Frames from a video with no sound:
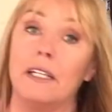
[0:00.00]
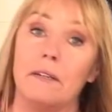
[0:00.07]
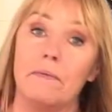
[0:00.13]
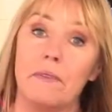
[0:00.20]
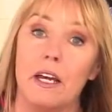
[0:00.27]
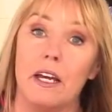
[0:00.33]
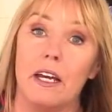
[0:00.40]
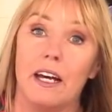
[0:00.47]
me
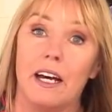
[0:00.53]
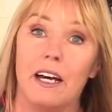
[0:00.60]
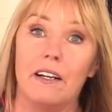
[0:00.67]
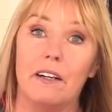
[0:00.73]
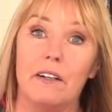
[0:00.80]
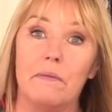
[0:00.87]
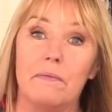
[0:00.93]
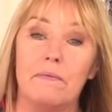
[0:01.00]
here.
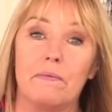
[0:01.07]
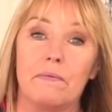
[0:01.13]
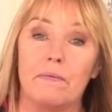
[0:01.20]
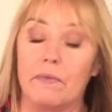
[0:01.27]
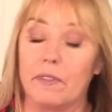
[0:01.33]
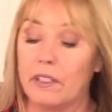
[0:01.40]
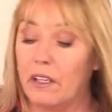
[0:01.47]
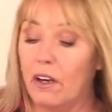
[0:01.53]
Can
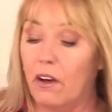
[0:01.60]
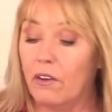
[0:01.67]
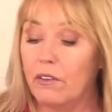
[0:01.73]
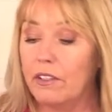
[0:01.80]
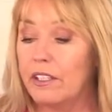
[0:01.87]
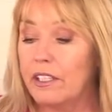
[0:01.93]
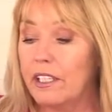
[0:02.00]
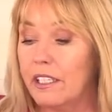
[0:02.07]

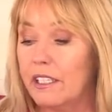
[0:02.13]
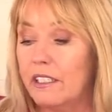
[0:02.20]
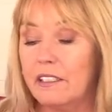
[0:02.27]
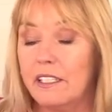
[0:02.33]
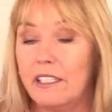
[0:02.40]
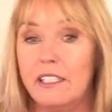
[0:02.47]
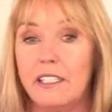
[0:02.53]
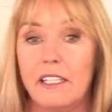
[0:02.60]

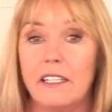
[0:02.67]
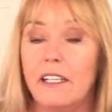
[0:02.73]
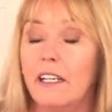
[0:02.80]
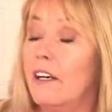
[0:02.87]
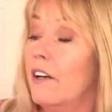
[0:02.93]
you see